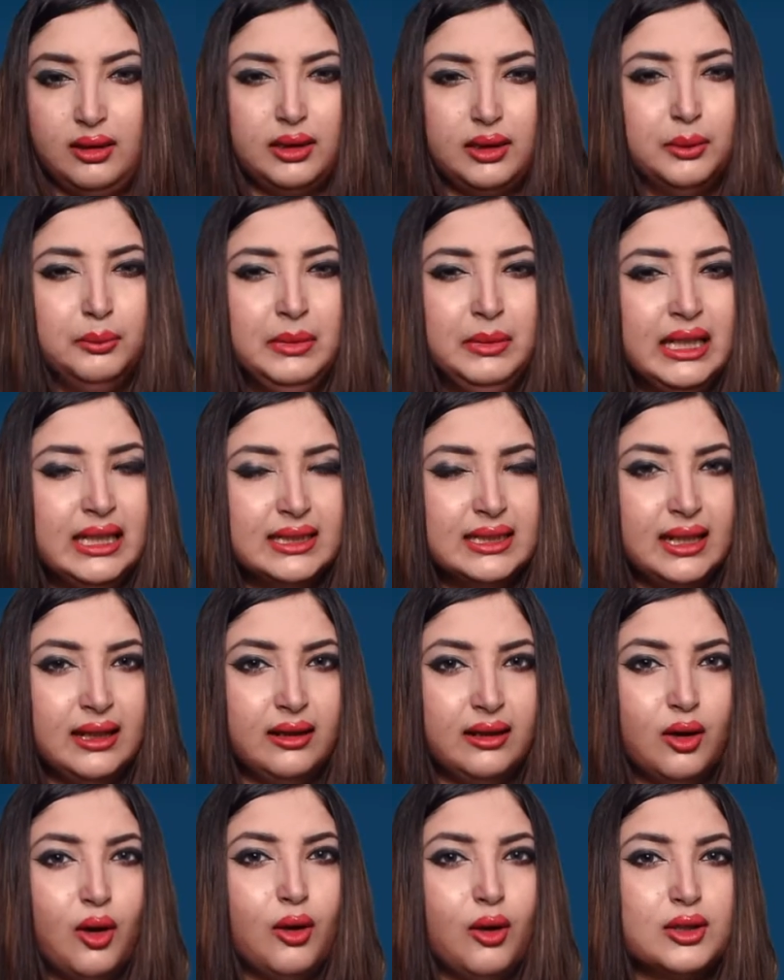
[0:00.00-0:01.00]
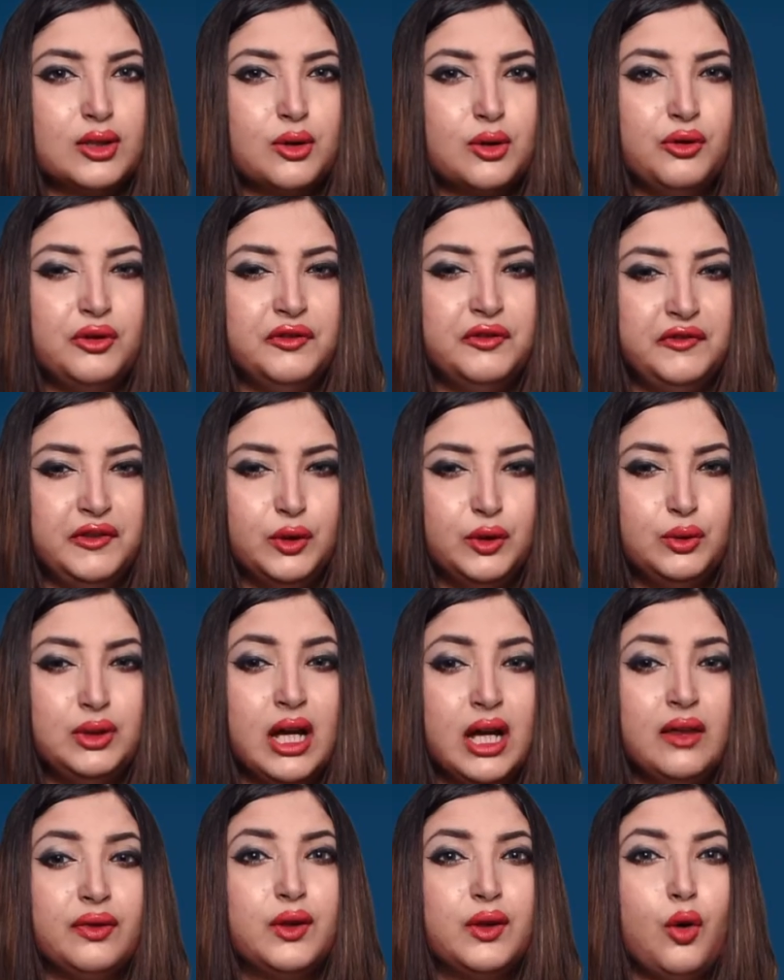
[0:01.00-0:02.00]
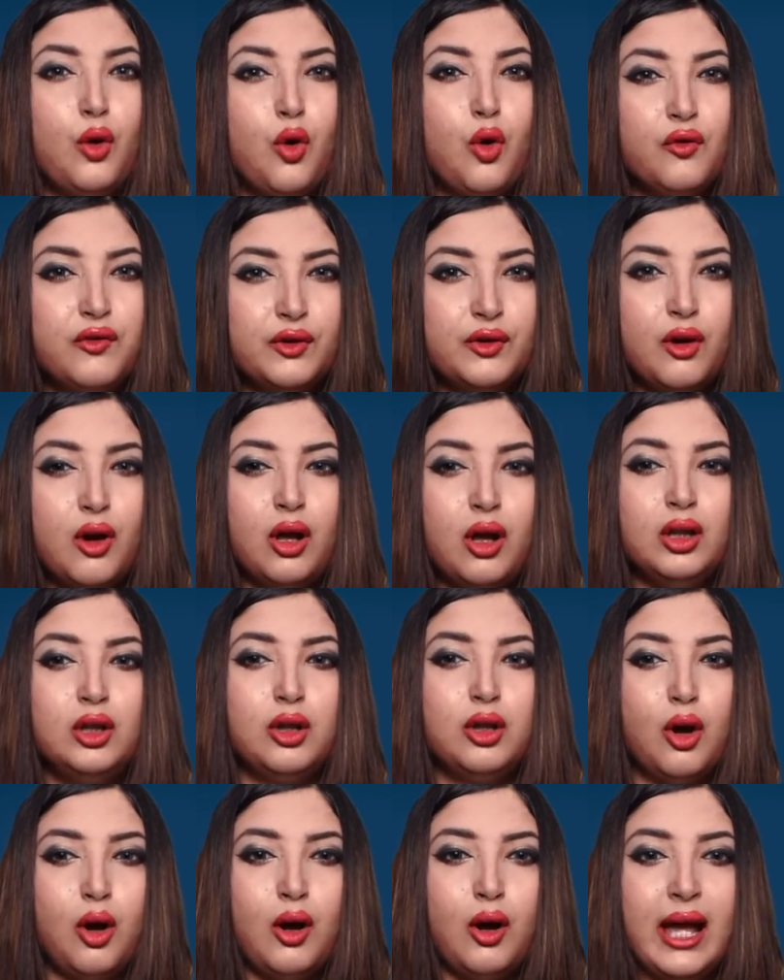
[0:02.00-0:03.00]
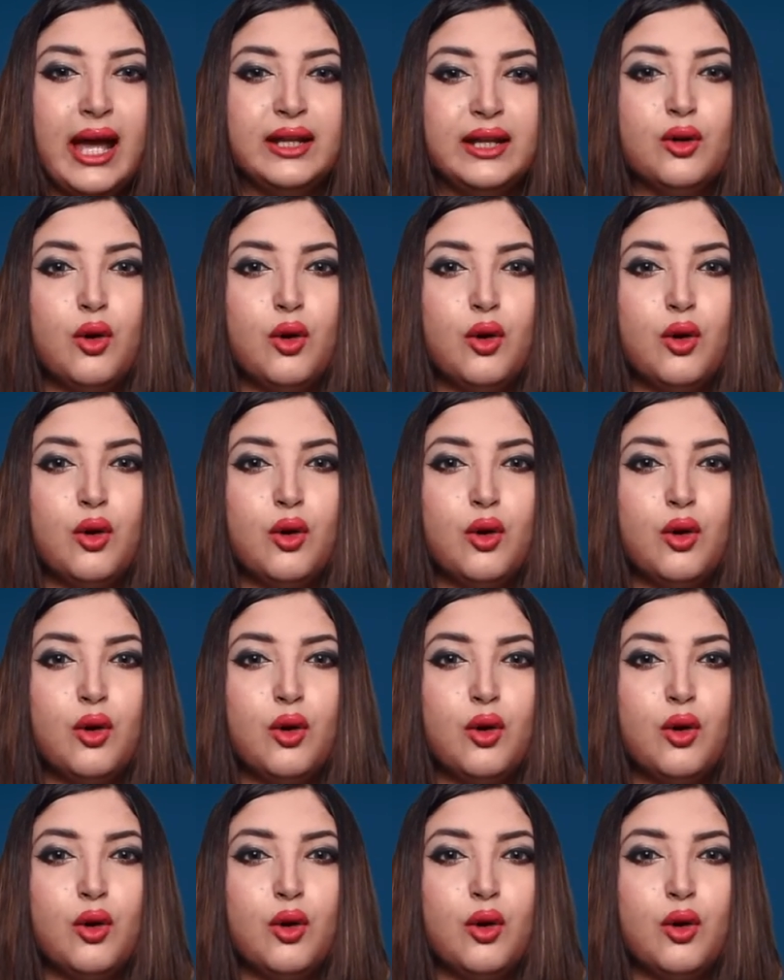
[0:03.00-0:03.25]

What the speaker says: The meeting also reviewed the overall law and